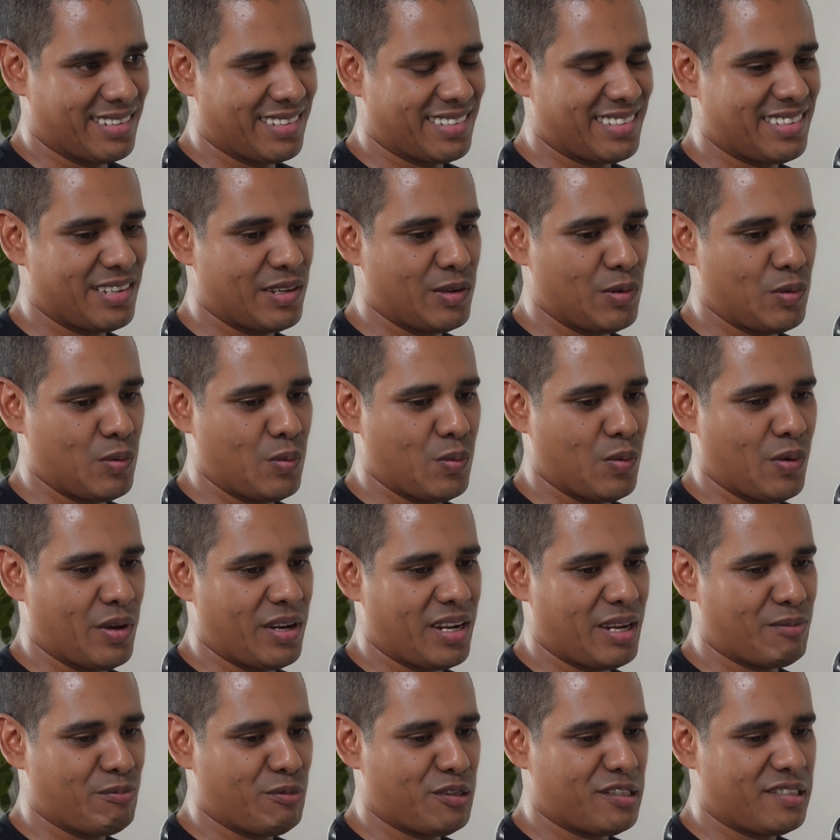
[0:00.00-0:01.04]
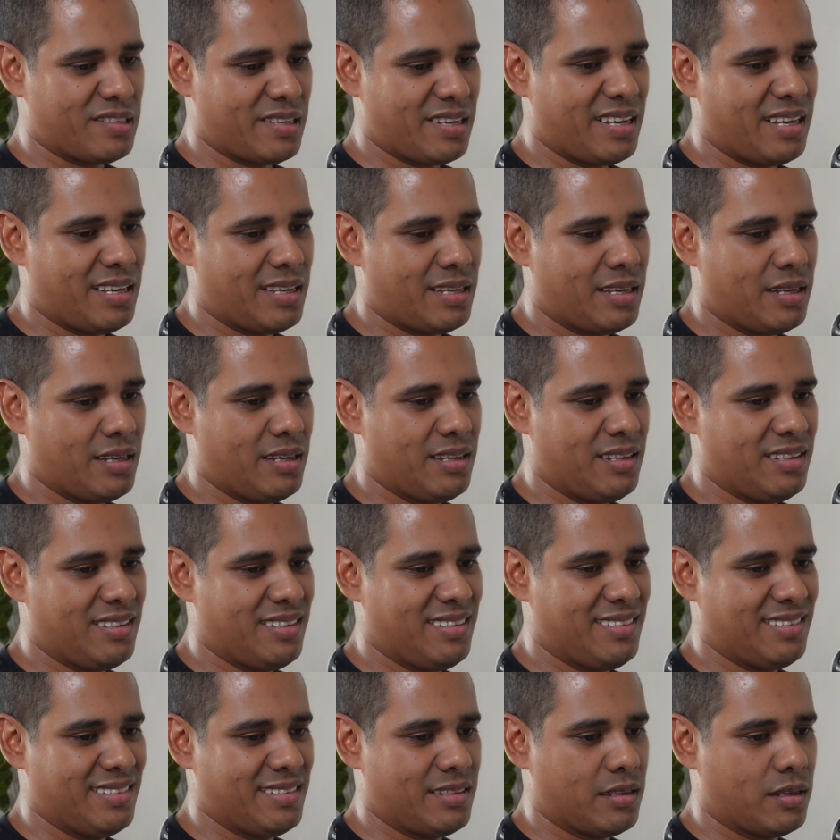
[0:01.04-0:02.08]
So what I'm saying
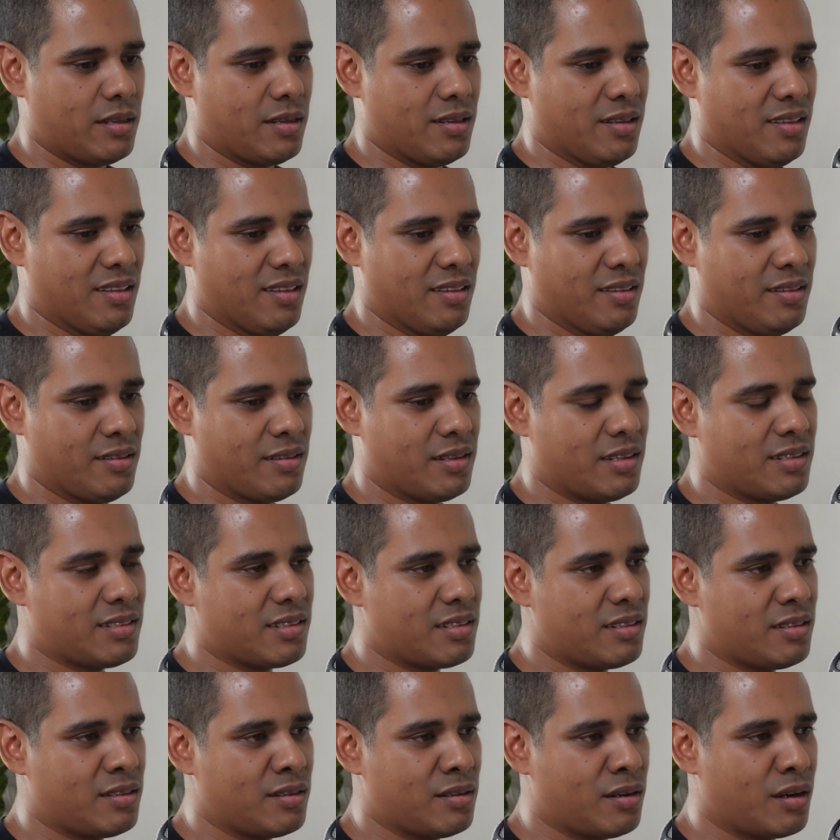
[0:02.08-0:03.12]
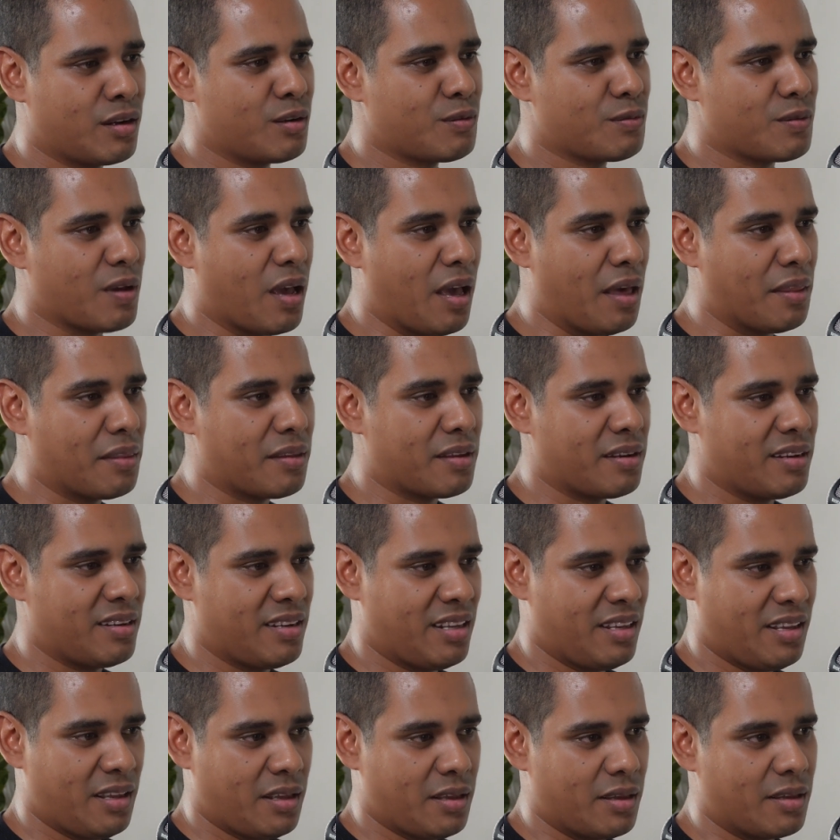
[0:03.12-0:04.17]
is there's a lot of other
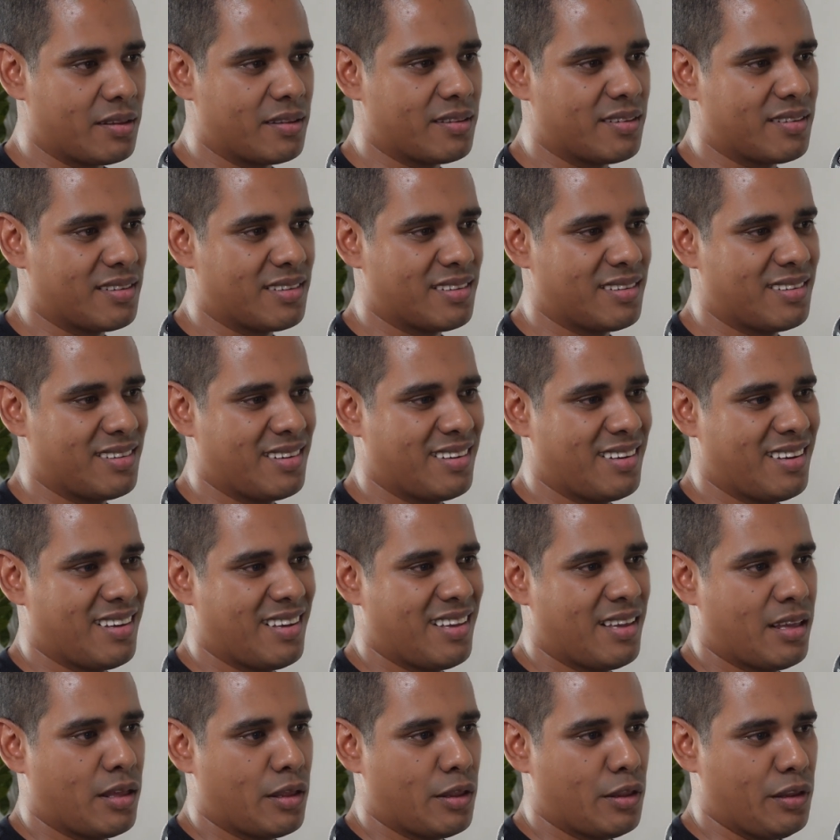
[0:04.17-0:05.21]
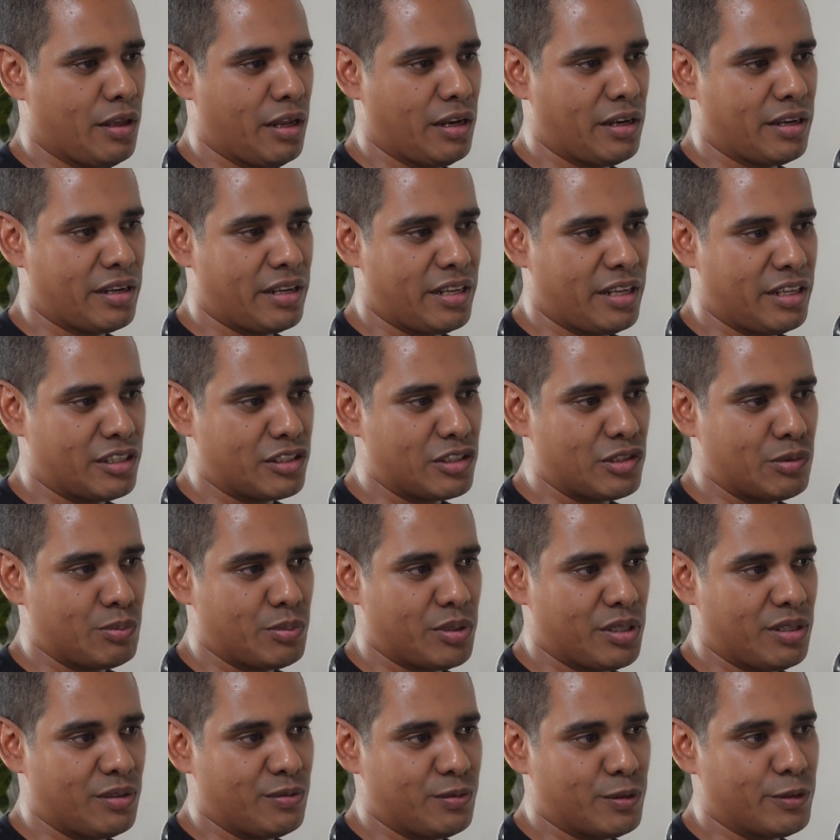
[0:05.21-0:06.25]
needs that need to
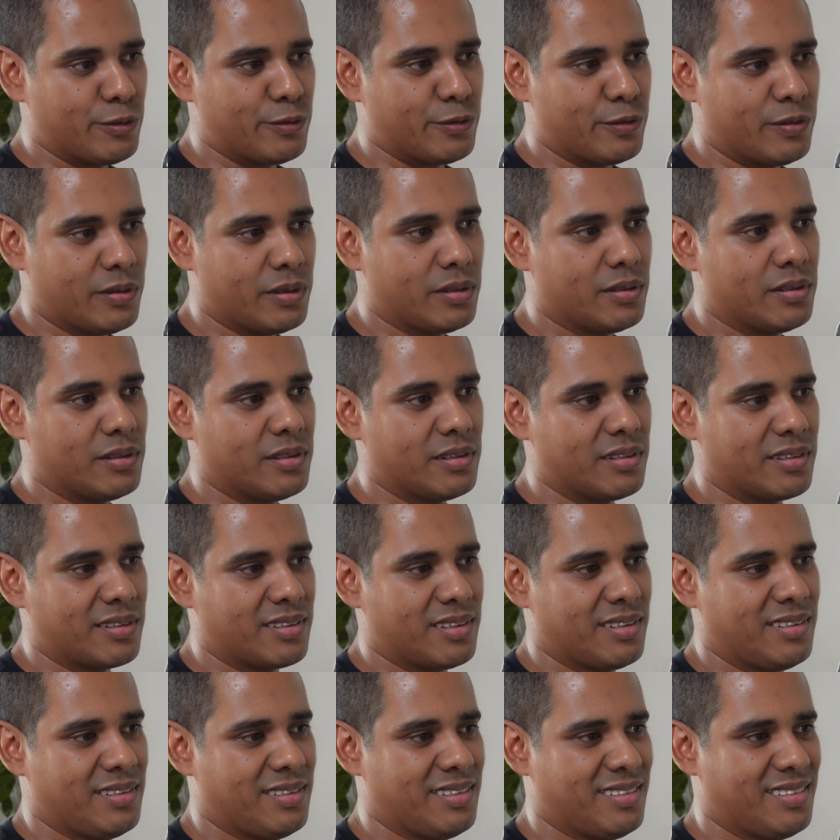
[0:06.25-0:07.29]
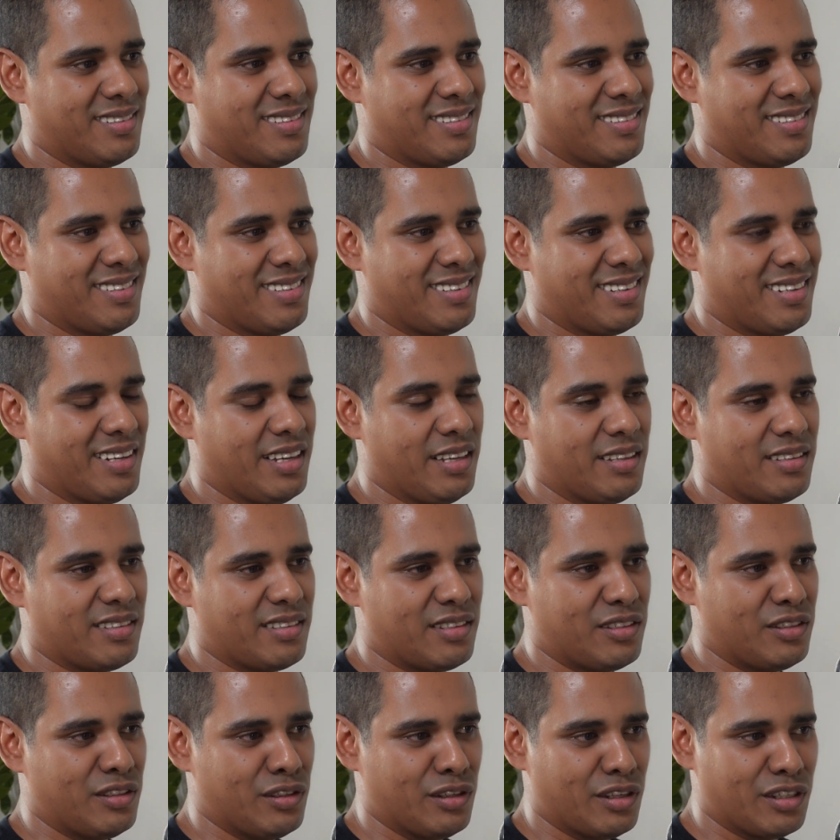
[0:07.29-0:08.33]
be fulfilled.
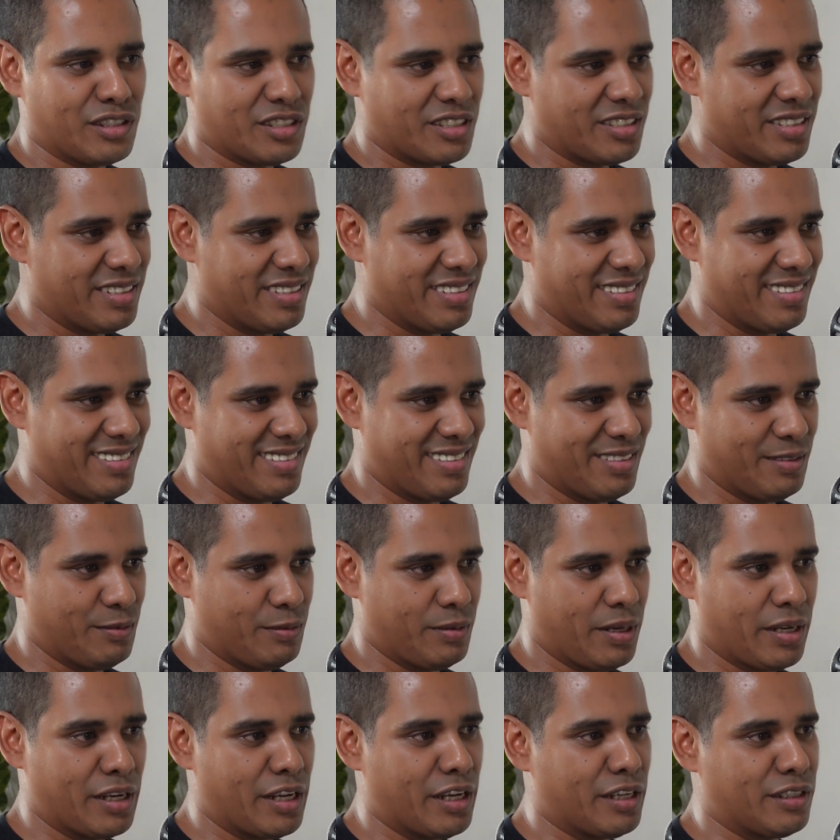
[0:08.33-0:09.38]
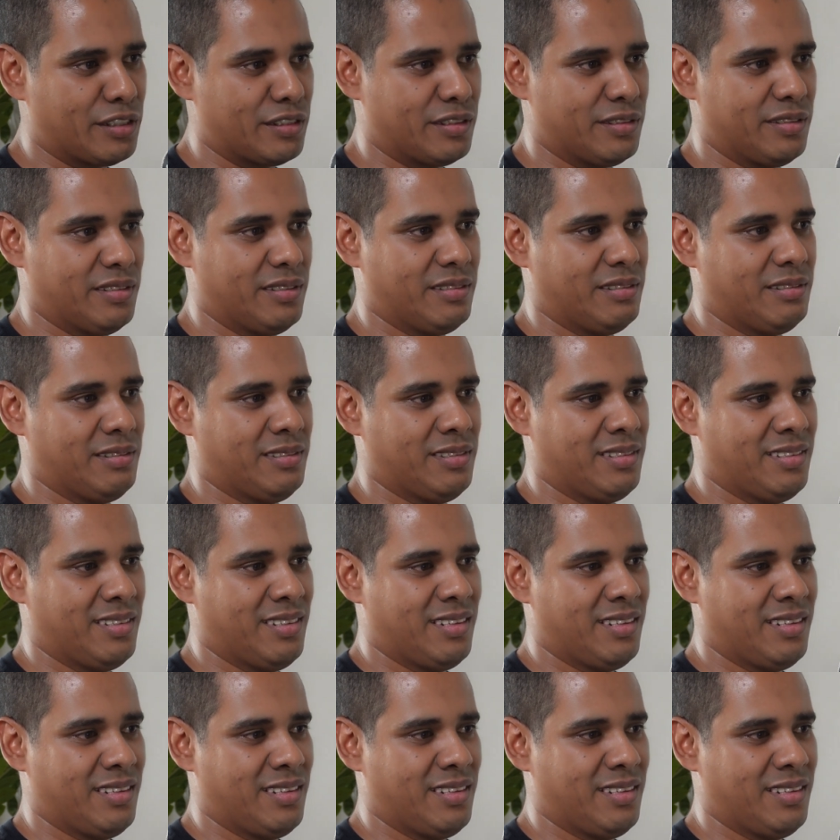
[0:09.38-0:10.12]
It's not just financial.